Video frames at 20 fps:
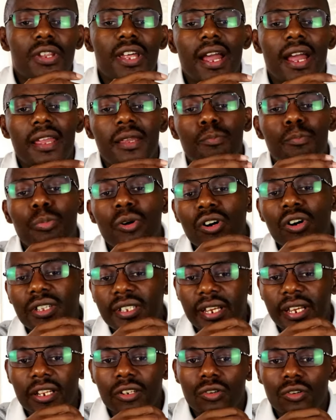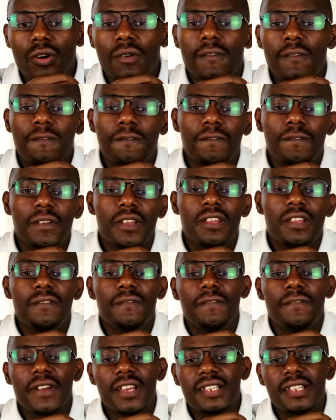the importance of
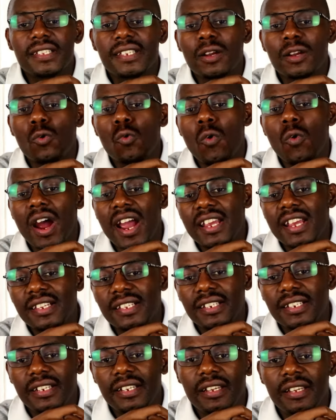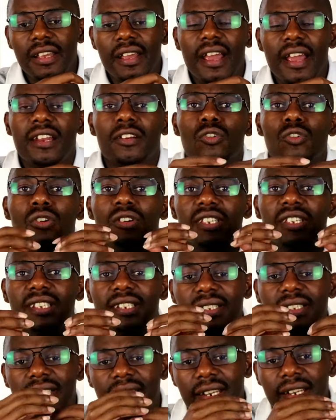investing wisely and
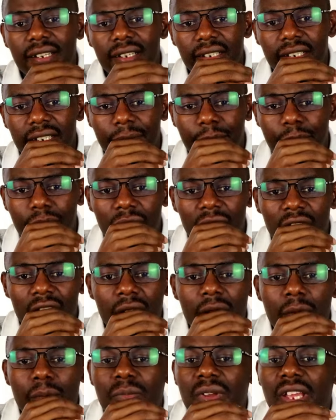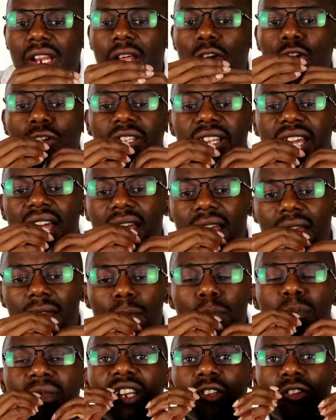consistently.
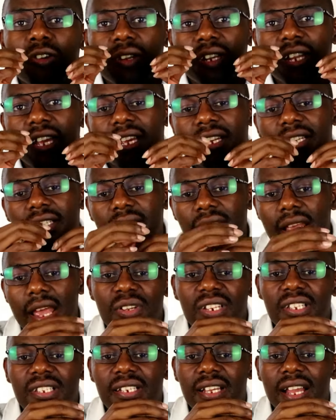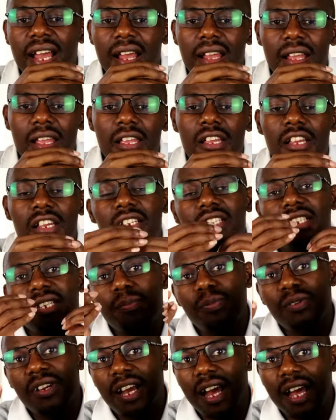Millionaires
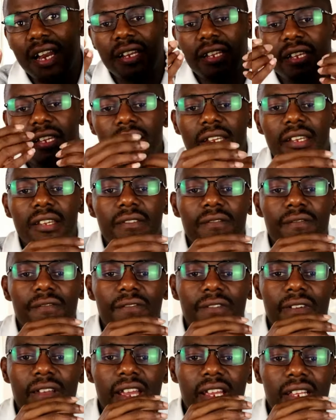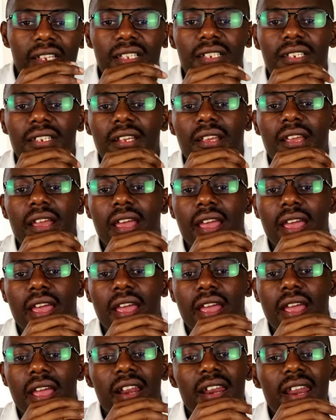typically invest
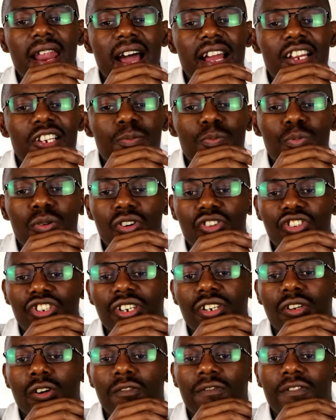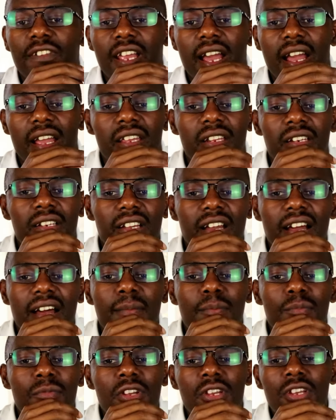a large portion of their
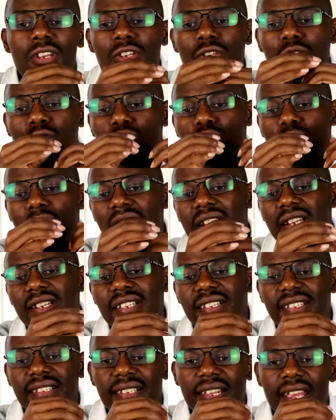income, usually